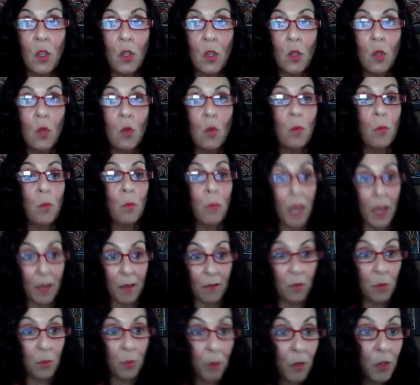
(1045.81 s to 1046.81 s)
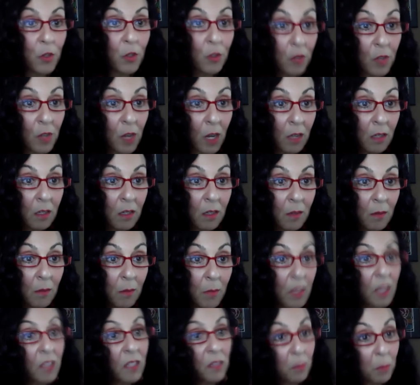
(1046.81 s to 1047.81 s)
You have to brush your tongue,
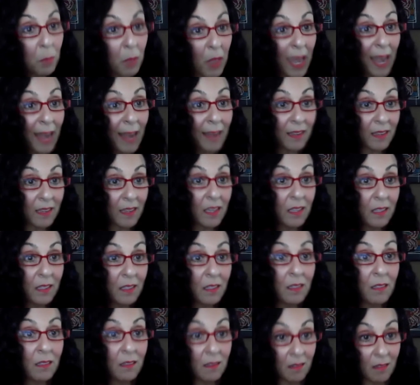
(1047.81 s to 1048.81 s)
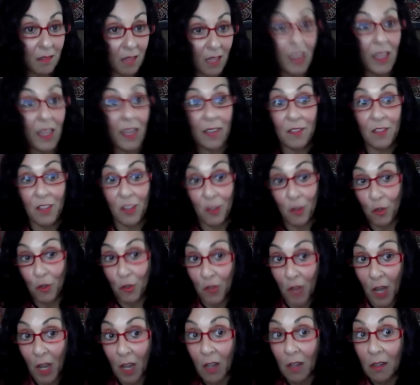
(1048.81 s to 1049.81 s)
because plaque can collect on your
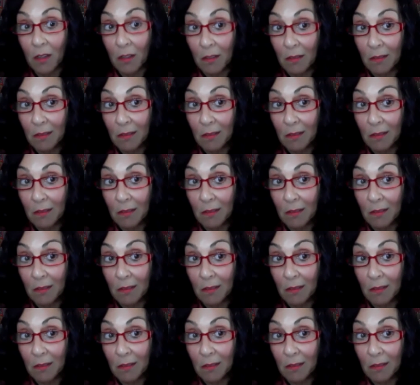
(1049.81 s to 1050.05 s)
tongue.